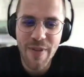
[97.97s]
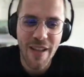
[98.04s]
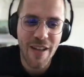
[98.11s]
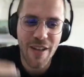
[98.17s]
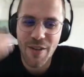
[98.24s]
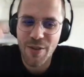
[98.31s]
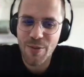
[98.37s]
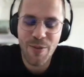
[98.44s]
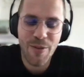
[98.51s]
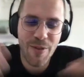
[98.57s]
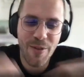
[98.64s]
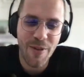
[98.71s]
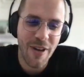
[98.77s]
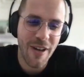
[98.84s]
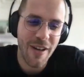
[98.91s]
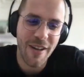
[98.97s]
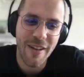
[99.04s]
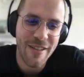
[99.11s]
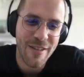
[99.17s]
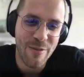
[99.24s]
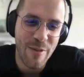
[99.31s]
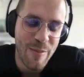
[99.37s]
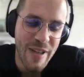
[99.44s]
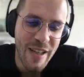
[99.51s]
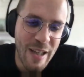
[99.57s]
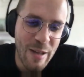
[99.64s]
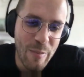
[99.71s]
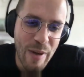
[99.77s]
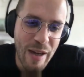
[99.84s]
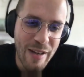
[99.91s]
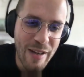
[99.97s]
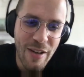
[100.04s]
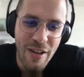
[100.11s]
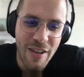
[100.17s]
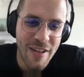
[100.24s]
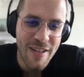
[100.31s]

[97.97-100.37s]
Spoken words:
and do scripting in Python.